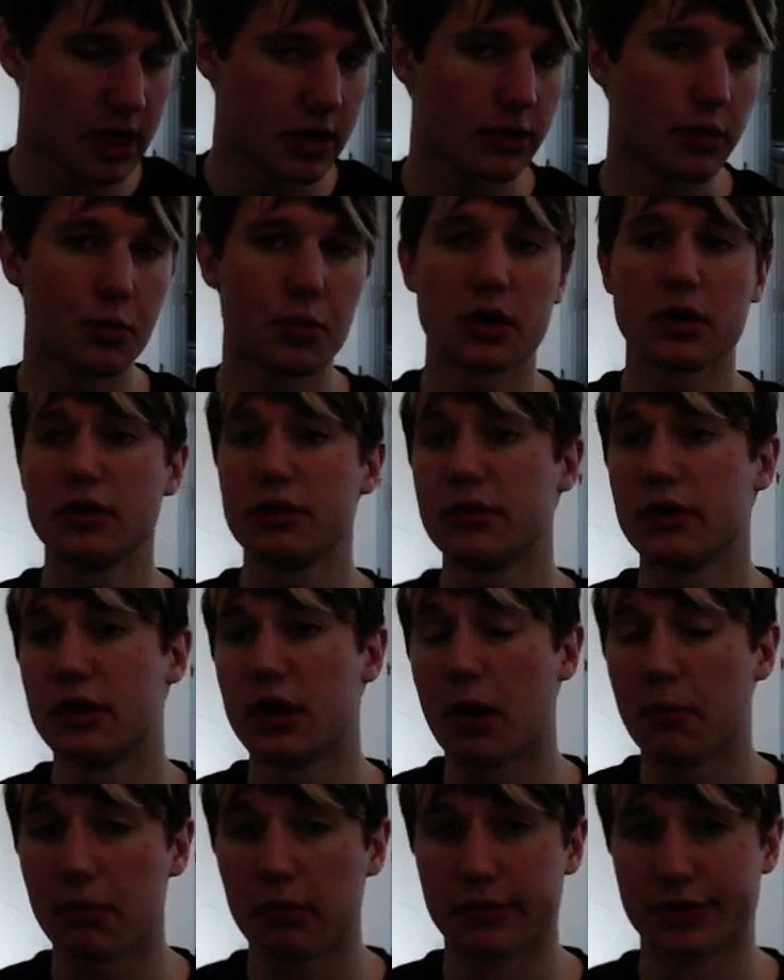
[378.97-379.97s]
We can do the
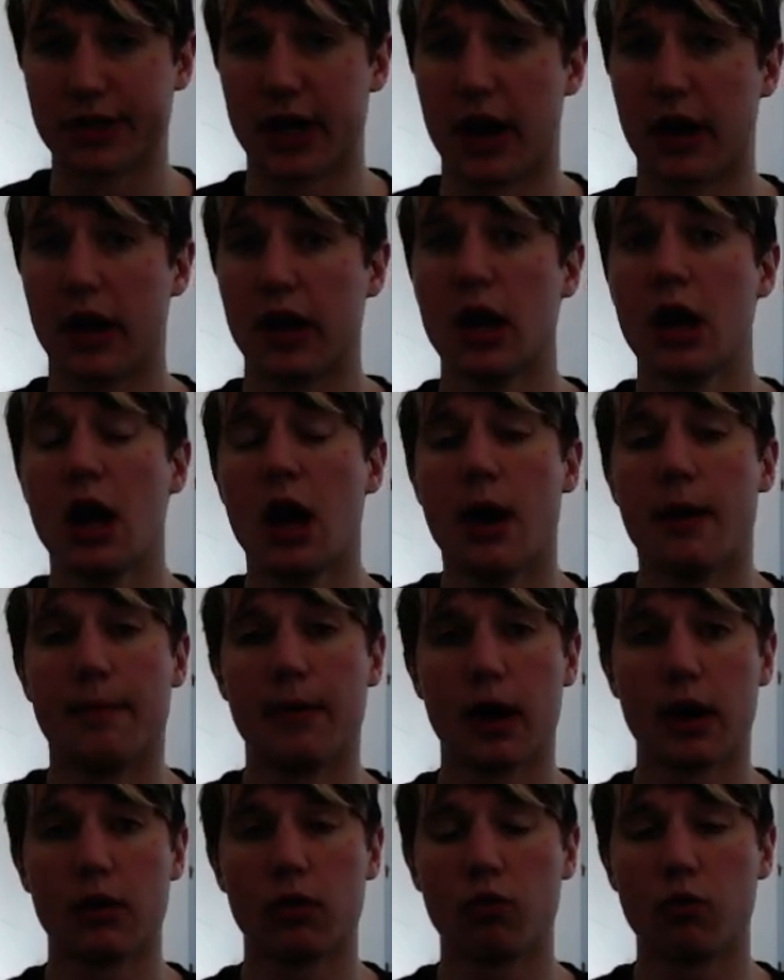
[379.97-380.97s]
numbers on it, but
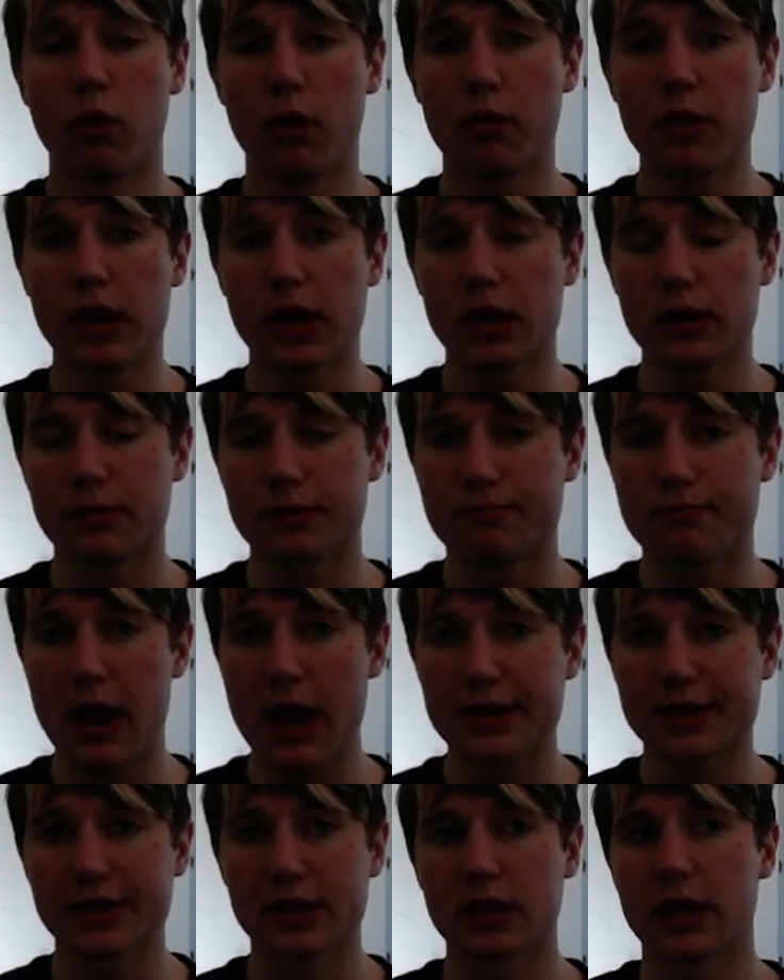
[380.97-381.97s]
what we can
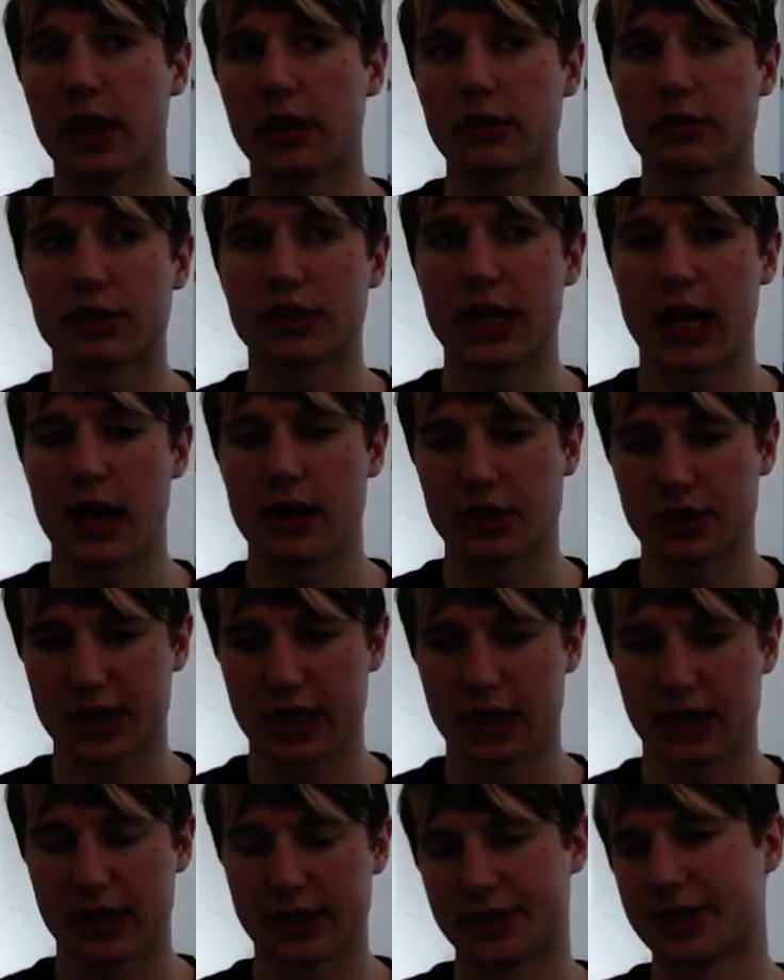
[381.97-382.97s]
basically understand just at a
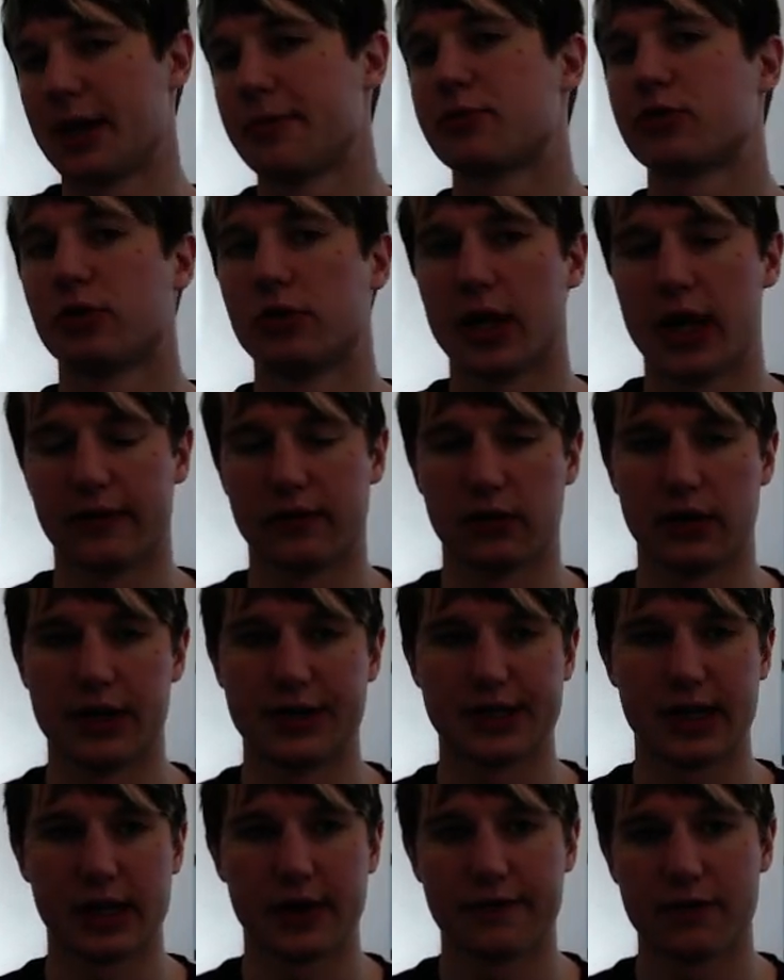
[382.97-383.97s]
conceptual level is that
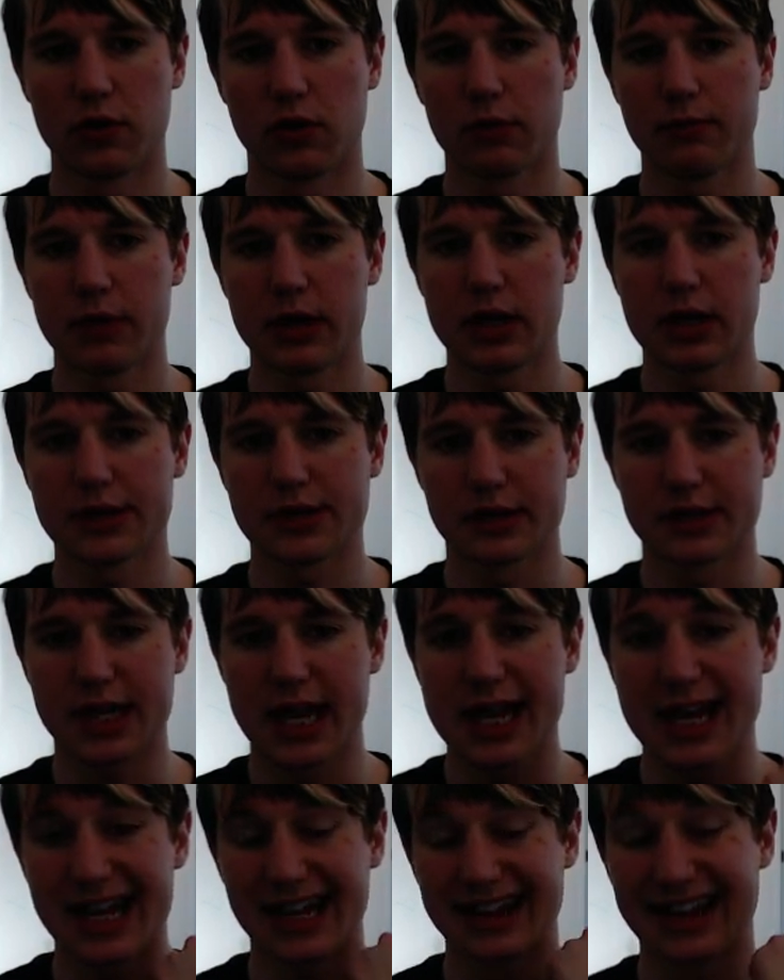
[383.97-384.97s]
if your minions are taking
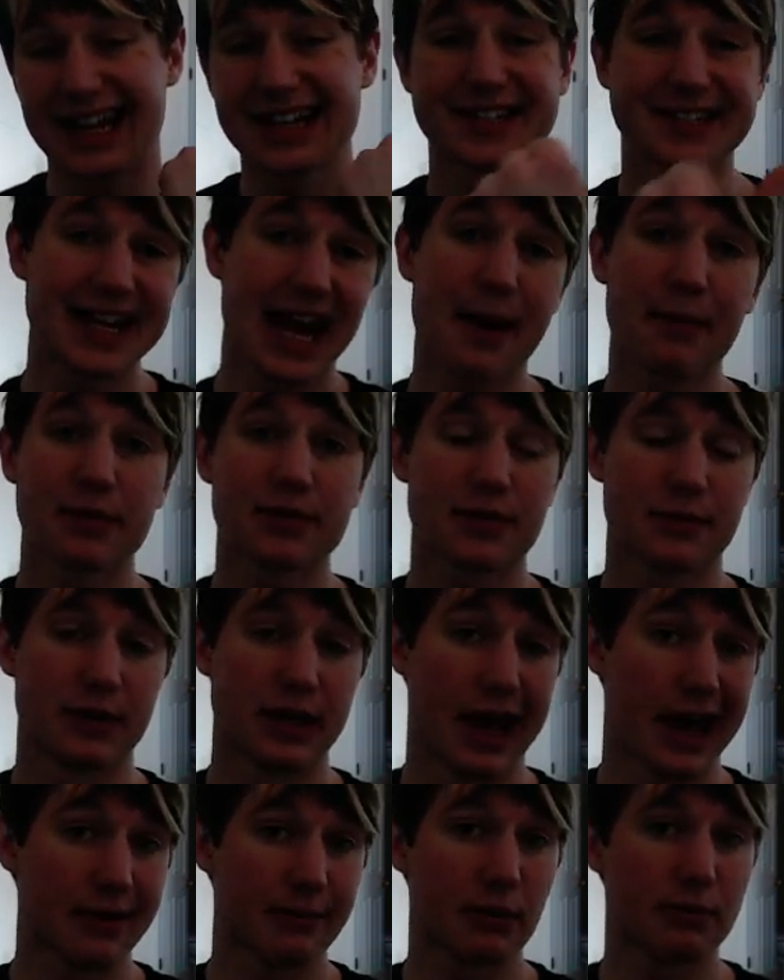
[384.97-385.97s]
less damage from the
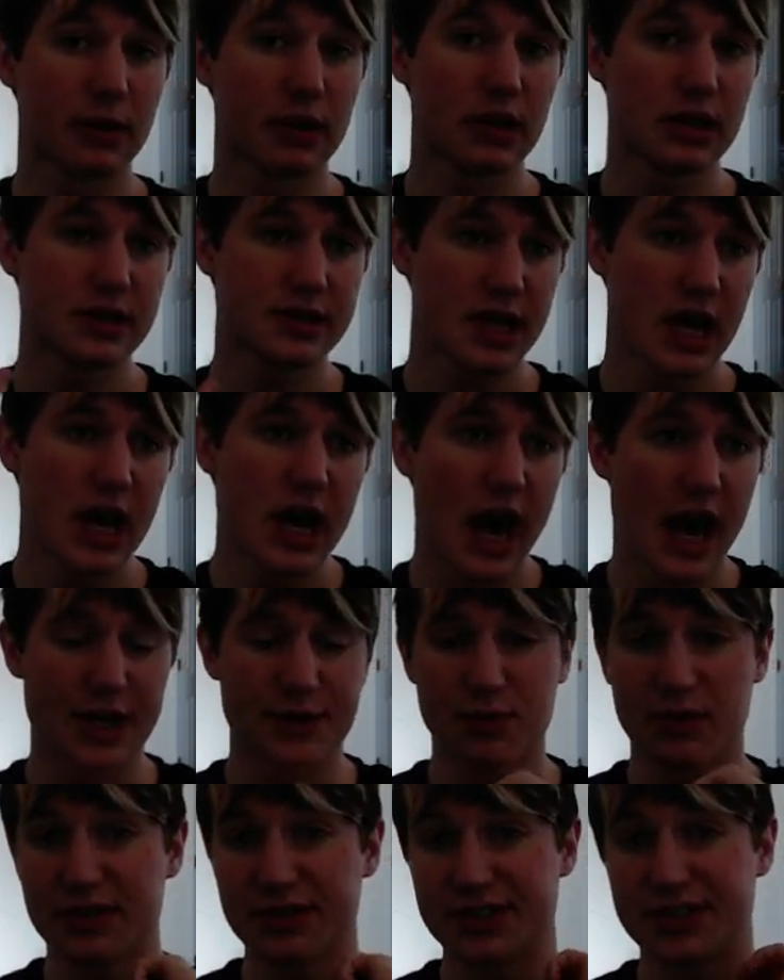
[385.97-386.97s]
enemy minions, as well
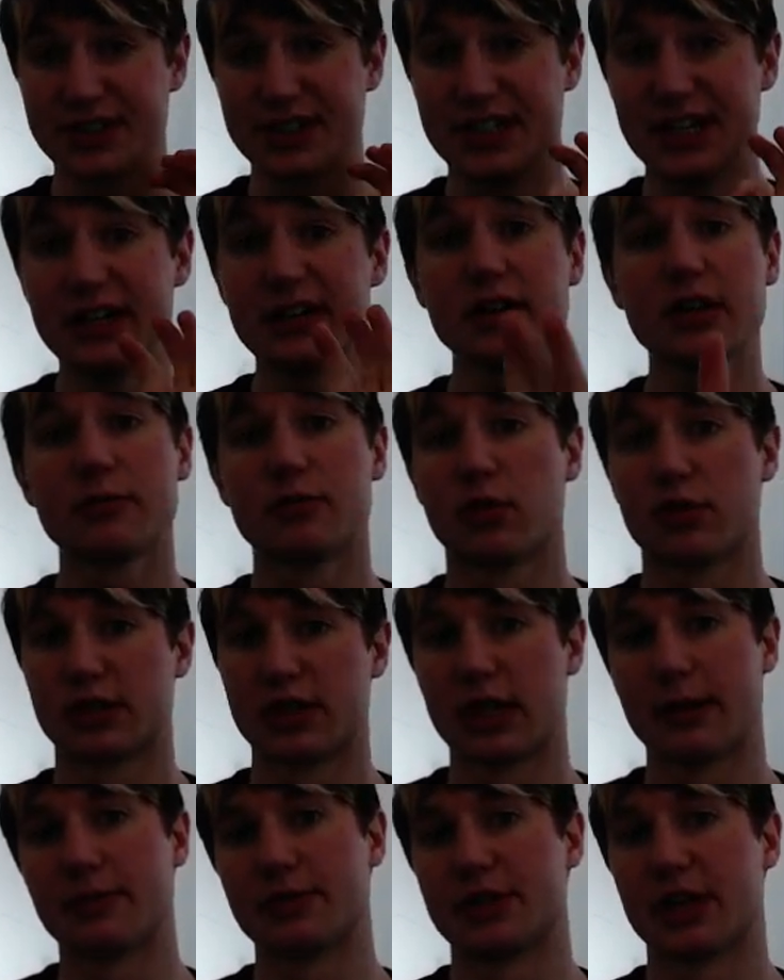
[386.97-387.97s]
as dealing more damage
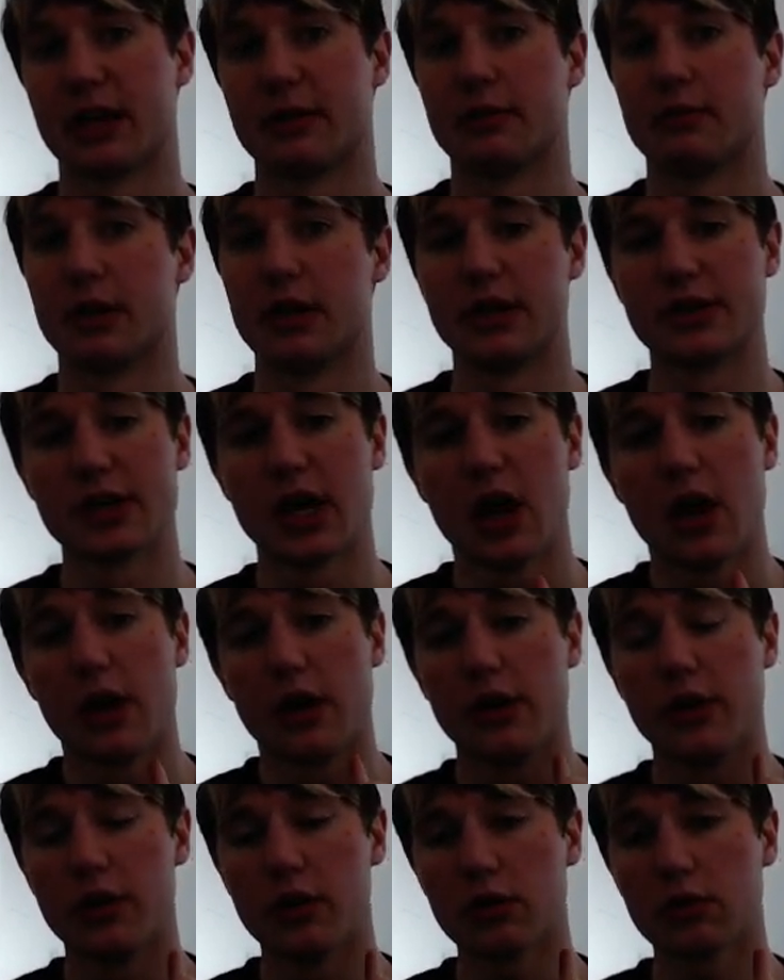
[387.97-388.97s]
to the enemy minions,
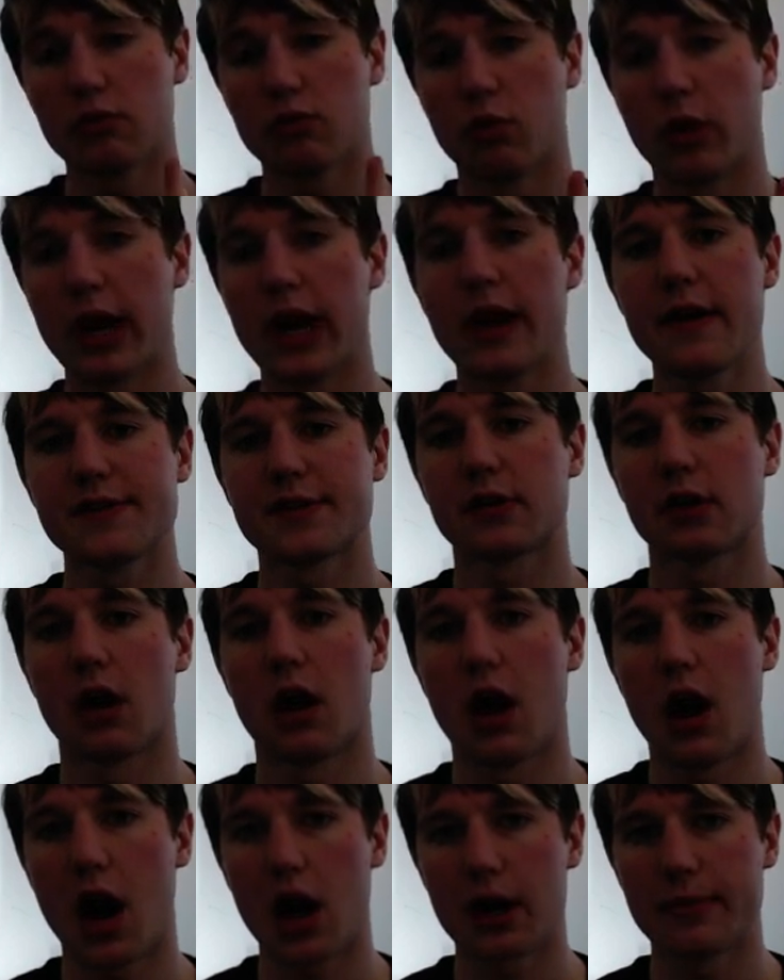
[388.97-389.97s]
your waves are
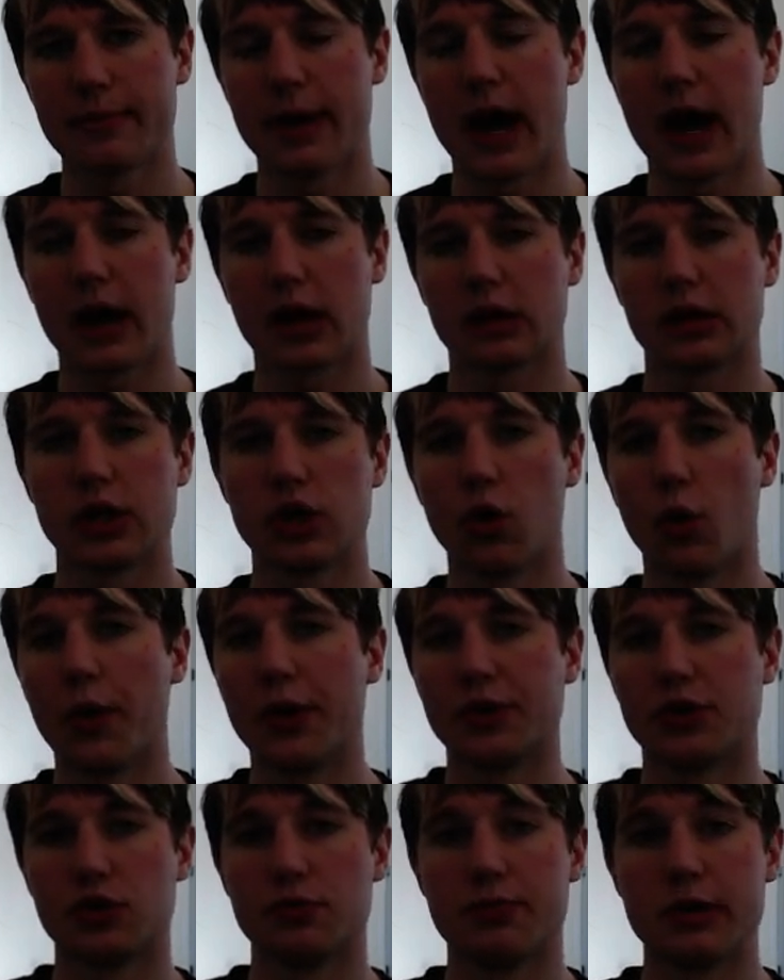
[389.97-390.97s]
automatically going to
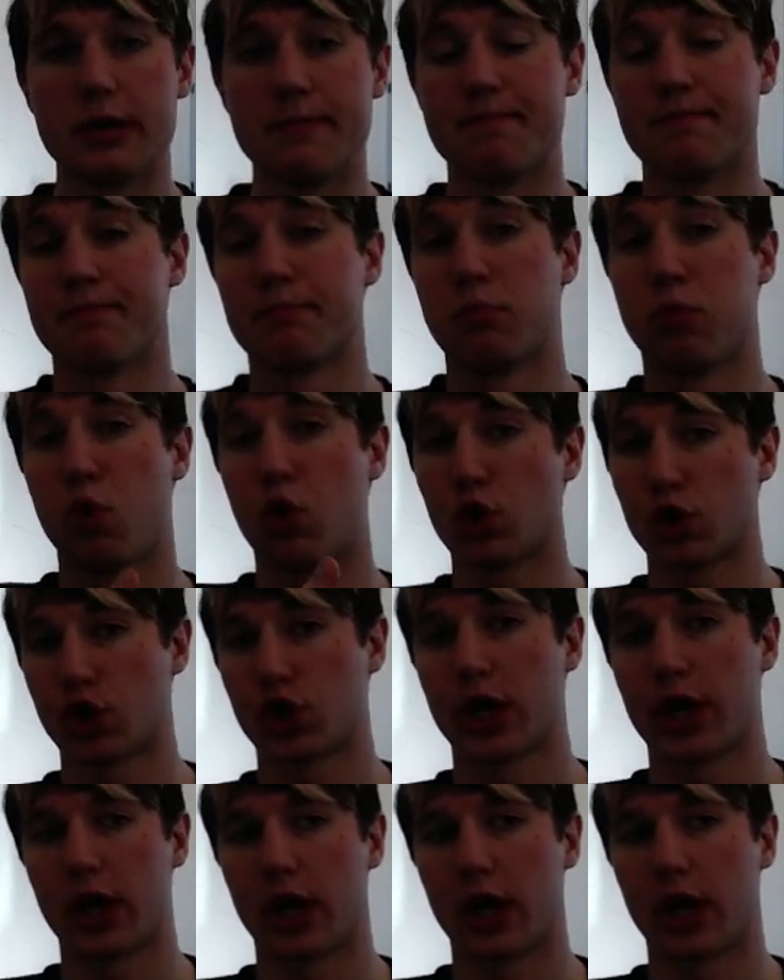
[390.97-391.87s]
be pushing,